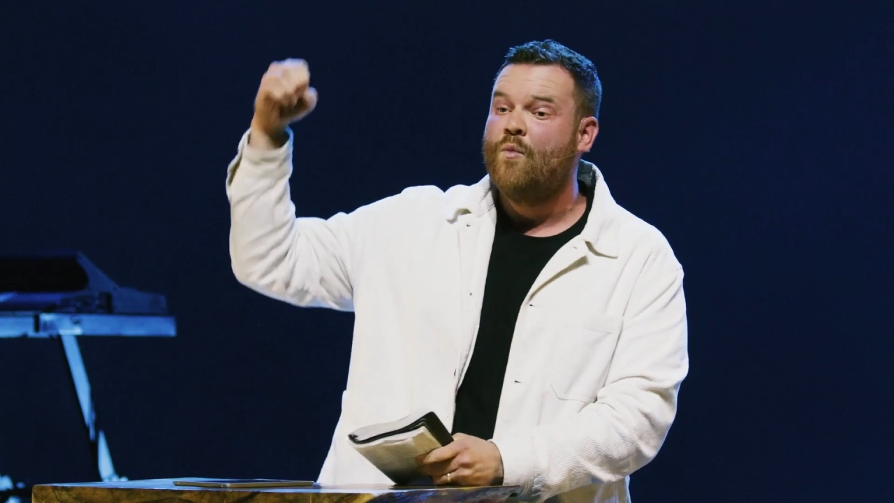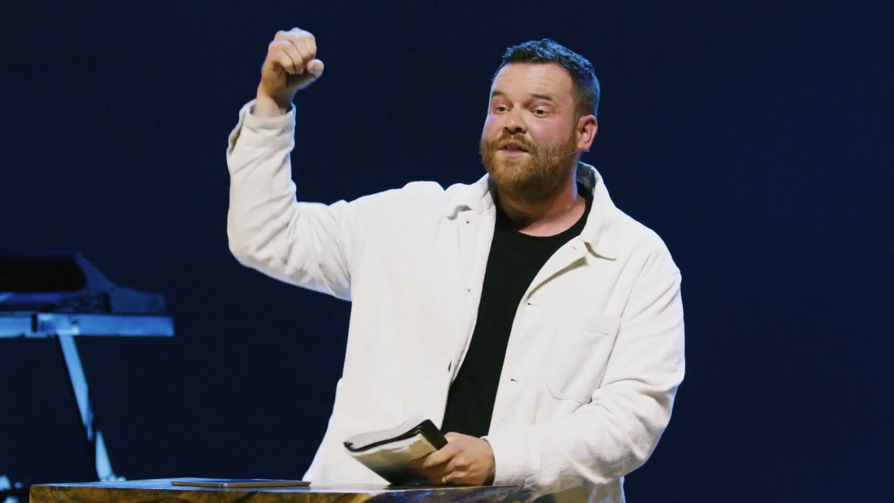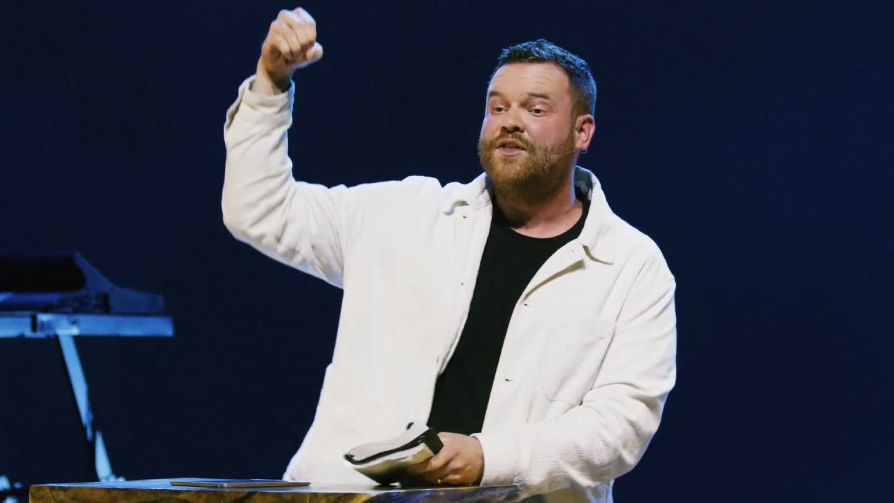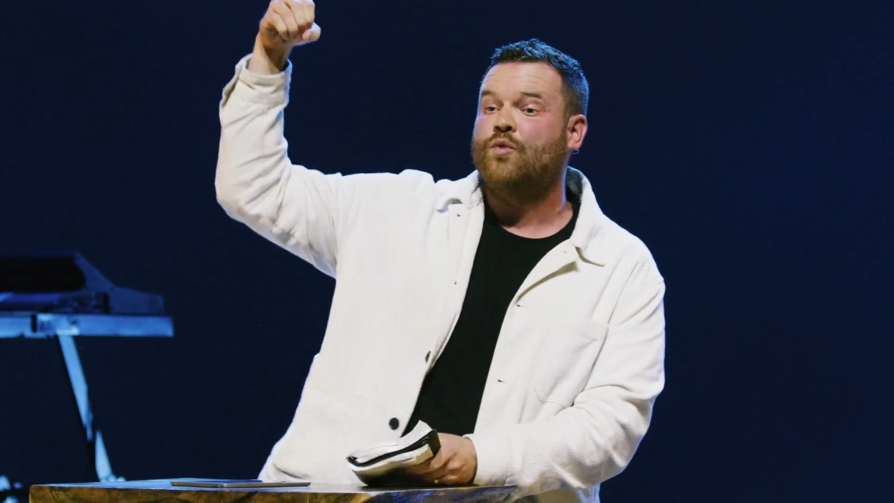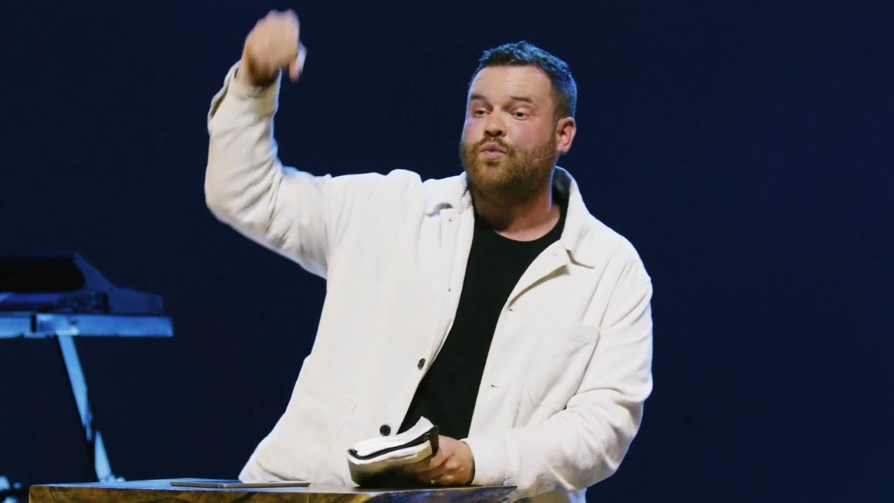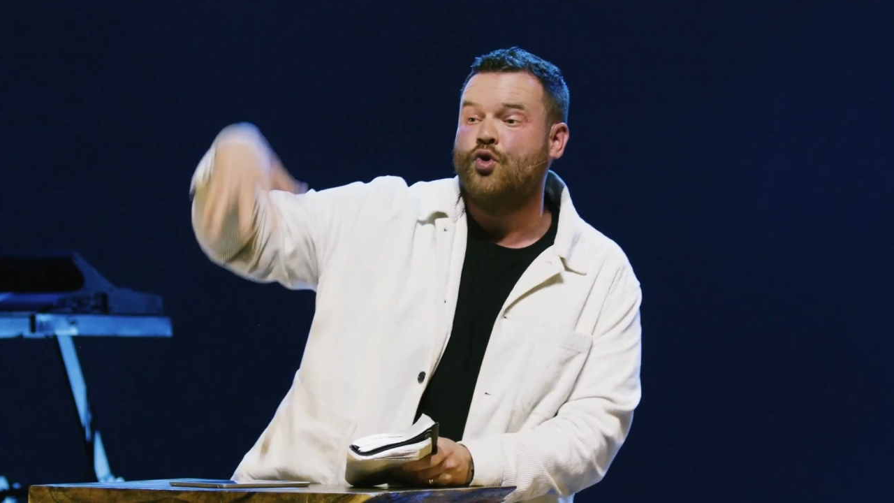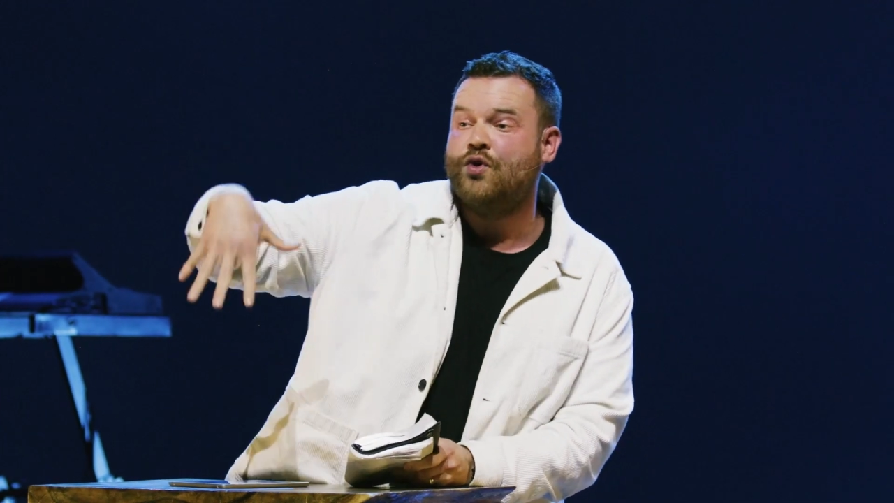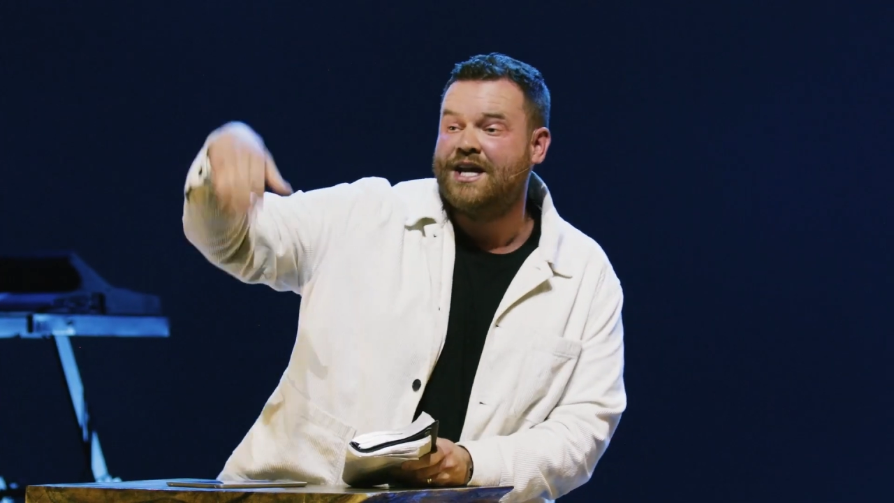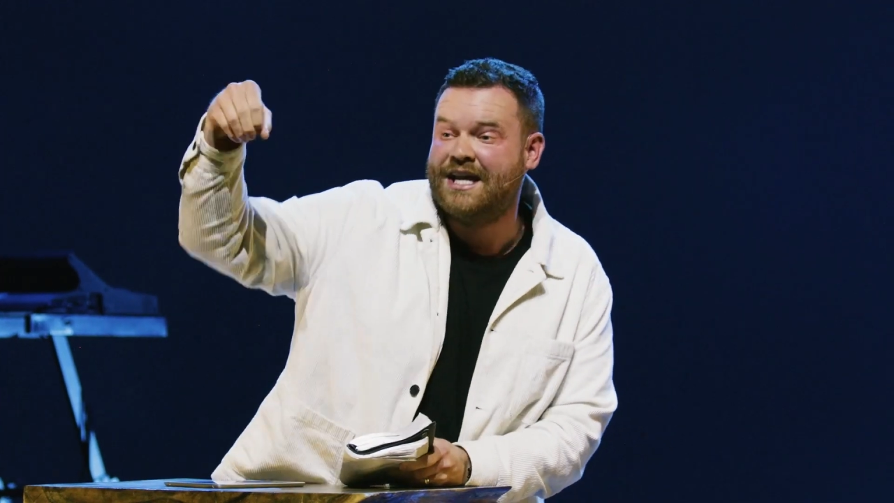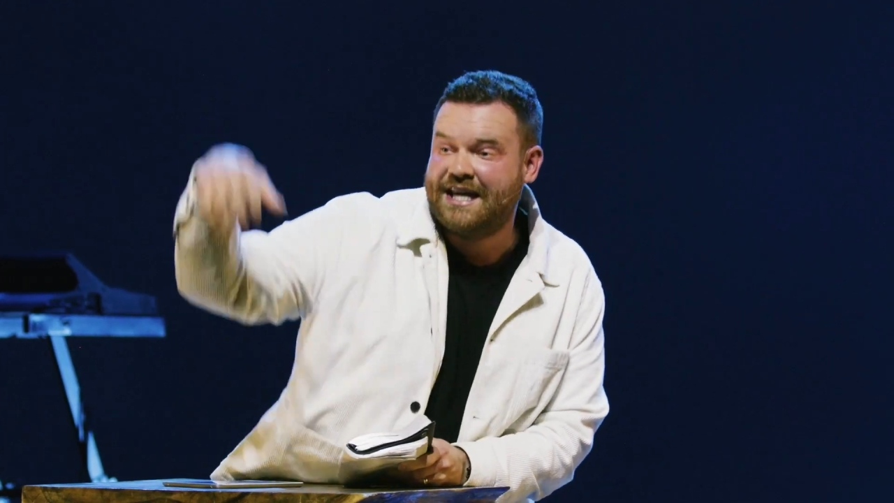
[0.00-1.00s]
what they're
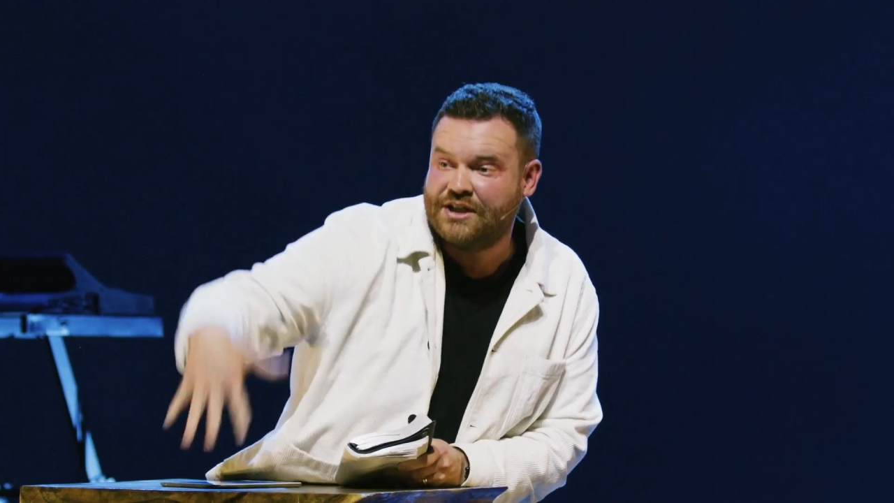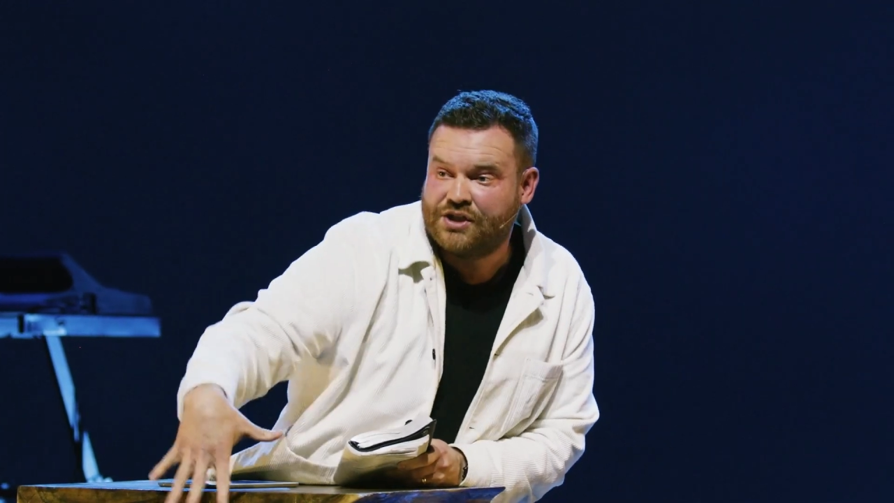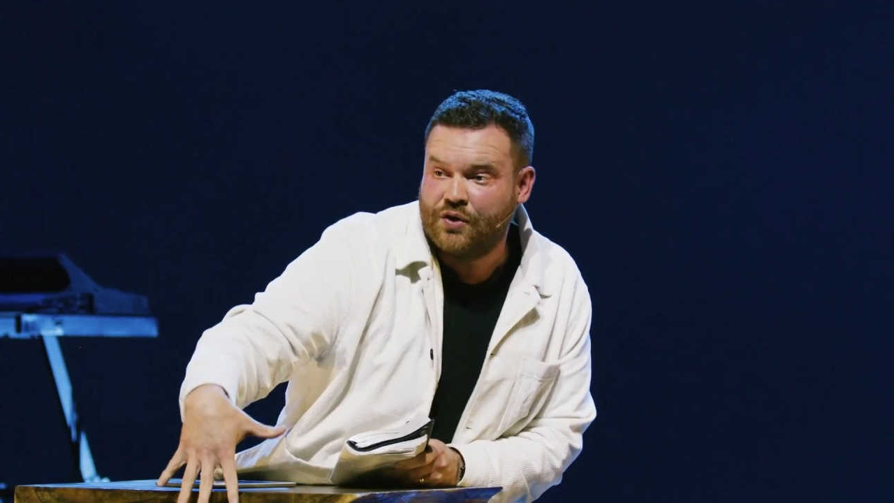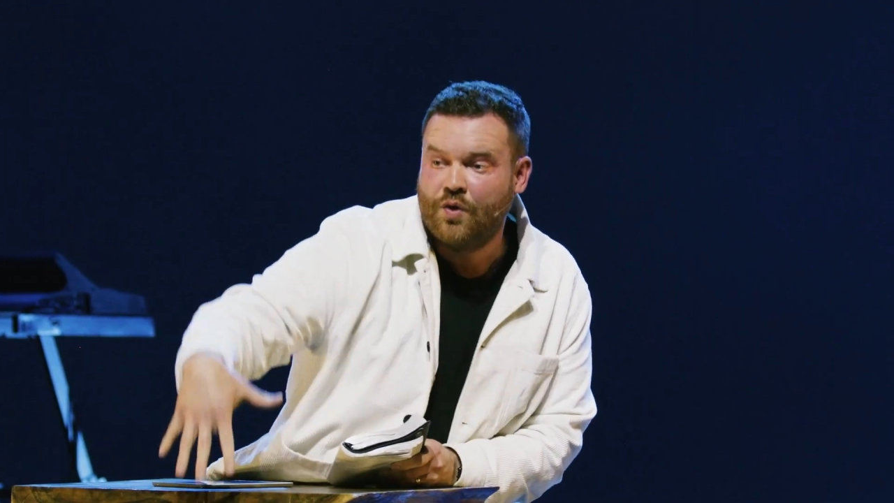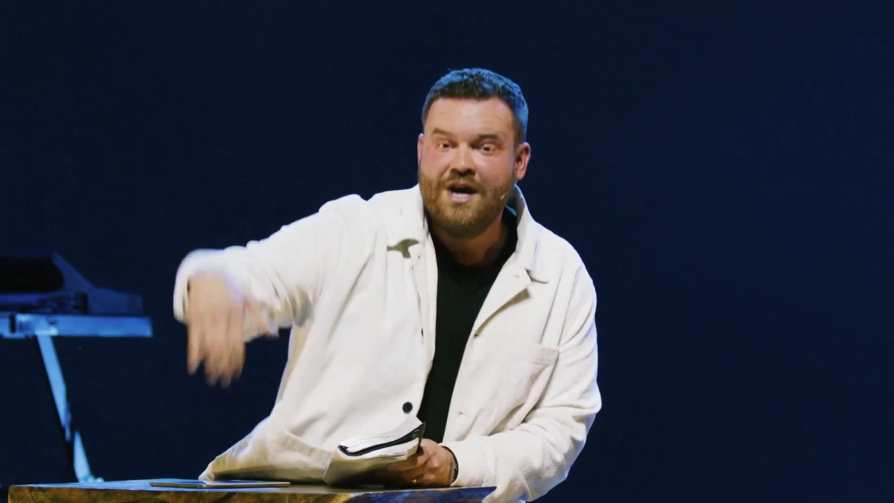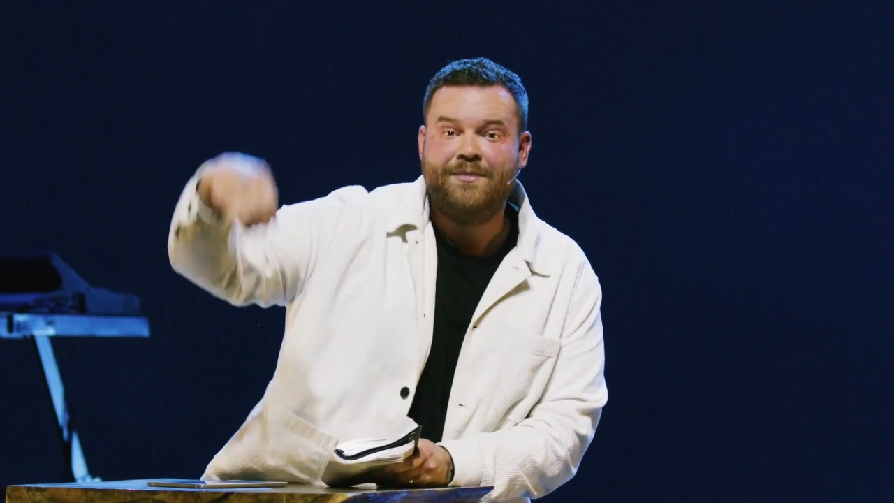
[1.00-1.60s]
rooting into,